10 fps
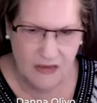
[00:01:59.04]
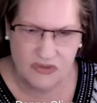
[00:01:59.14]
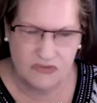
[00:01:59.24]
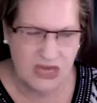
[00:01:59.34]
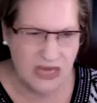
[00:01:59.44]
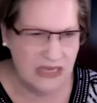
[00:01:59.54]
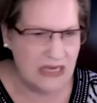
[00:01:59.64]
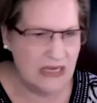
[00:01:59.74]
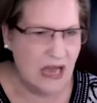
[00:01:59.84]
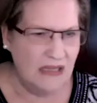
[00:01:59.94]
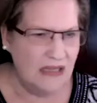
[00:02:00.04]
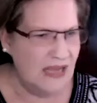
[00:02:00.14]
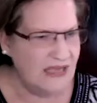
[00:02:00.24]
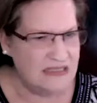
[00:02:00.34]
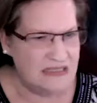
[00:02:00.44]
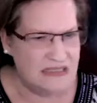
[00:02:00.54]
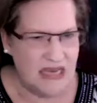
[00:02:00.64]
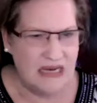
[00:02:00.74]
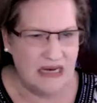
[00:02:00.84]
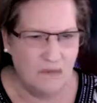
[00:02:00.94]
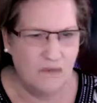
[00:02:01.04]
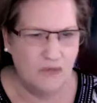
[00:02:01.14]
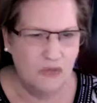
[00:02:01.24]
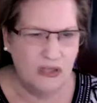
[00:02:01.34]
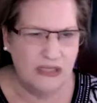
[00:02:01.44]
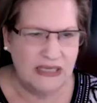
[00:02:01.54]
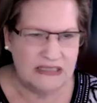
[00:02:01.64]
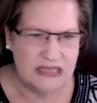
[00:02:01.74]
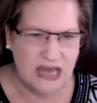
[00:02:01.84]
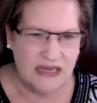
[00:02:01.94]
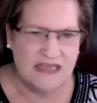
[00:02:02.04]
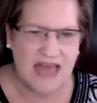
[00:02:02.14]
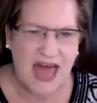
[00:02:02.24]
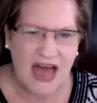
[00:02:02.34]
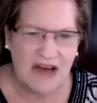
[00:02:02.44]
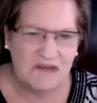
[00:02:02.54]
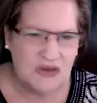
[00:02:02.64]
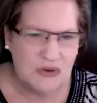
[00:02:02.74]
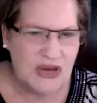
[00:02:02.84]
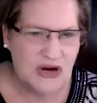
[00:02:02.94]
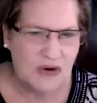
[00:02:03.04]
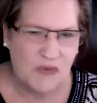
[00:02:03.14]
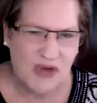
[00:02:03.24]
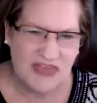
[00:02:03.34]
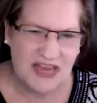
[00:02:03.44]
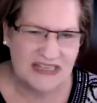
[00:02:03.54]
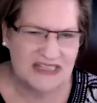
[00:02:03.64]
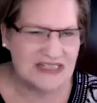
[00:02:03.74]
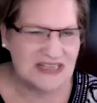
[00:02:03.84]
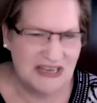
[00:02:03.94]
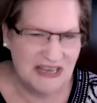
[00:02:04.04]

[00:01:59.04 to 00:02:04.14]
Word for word: So, Diane, as stated, I'm really excited to have here with us.